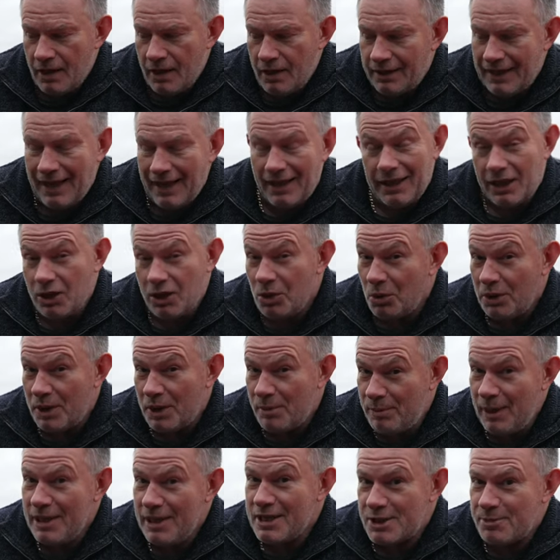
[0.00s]
Now they call
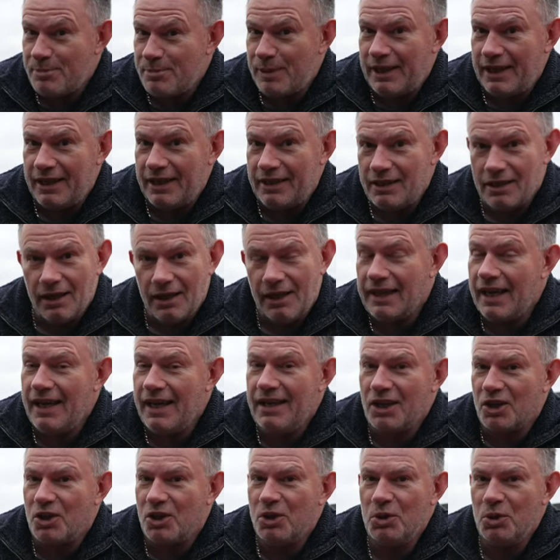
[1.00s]
it pit speed,
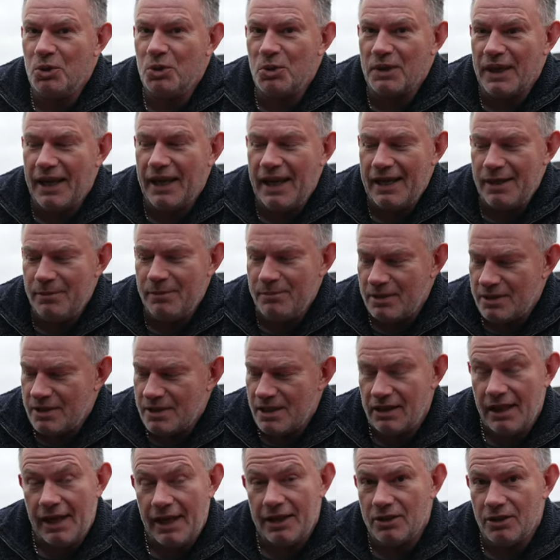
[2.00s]
again a cool name
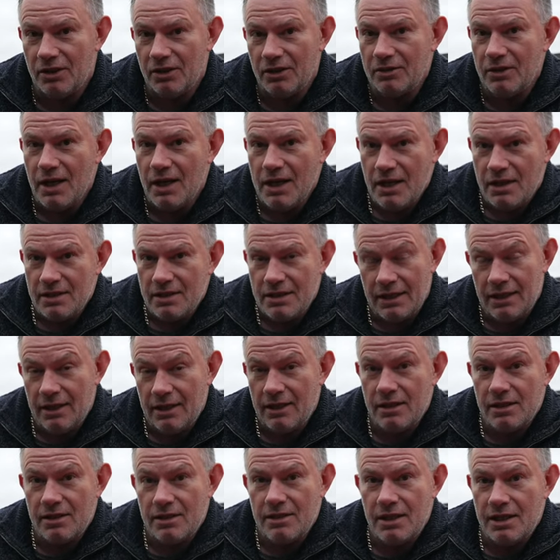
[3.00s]
to lend on to
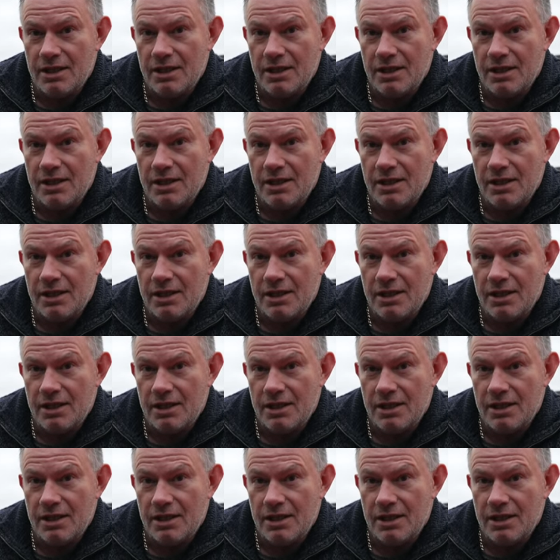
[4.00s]
the